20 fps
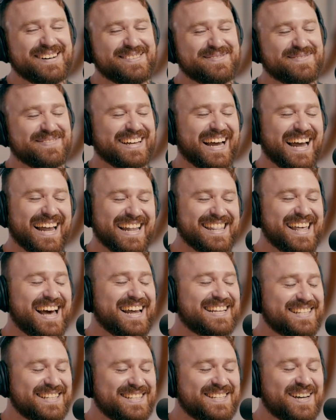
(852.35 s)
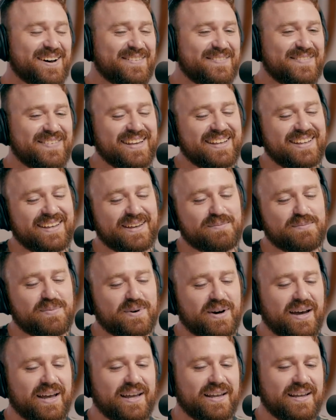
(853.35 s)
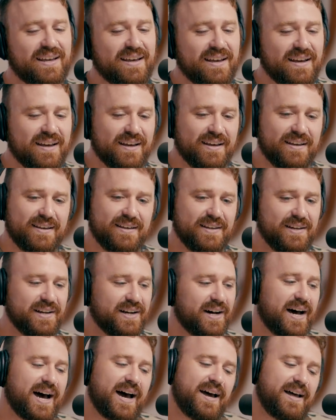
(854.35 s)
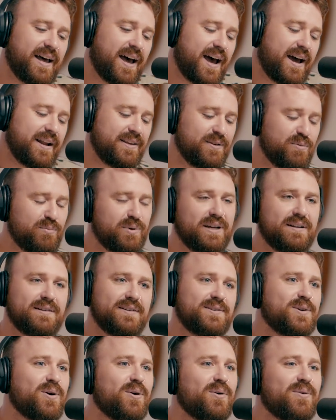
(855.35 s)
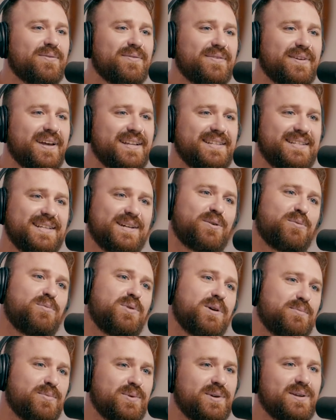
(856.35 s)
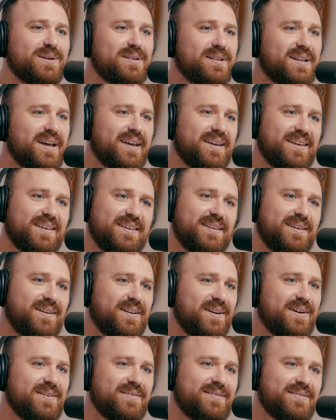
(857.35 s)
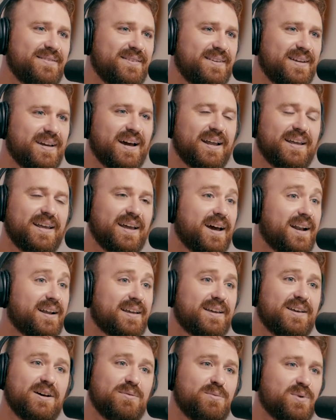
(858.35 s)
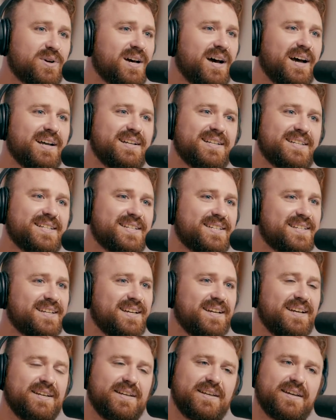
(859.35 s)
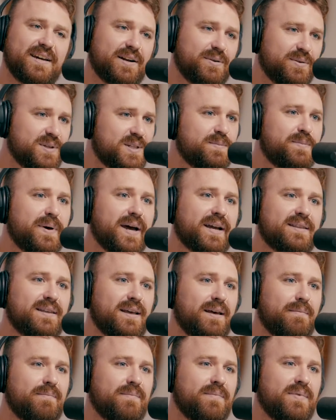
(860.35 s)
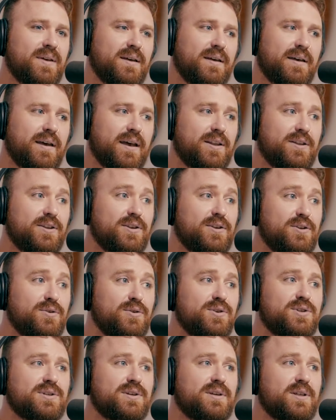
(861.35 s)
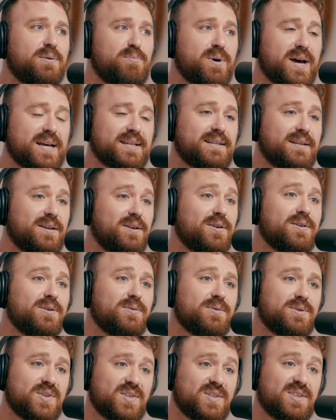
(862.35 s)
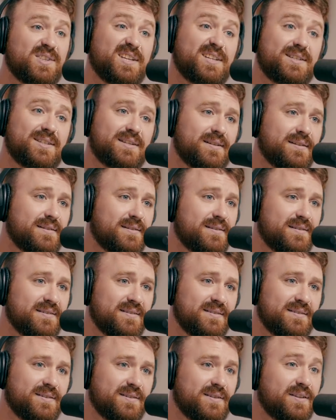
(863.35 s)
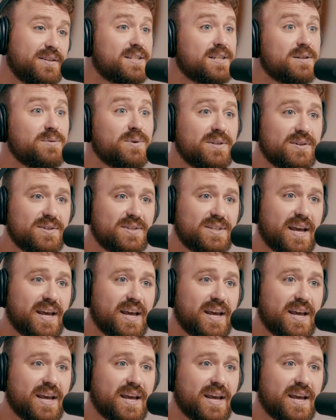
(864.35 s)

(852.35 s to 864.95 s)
Um, and that's a tough feeling, but you know how how do you be an adult and deal with people you don't like? You know, yeah, you, you got to kill them with kindness. You yeah. got to respect them, and usually the best thing you can do is just listen, listen to what they're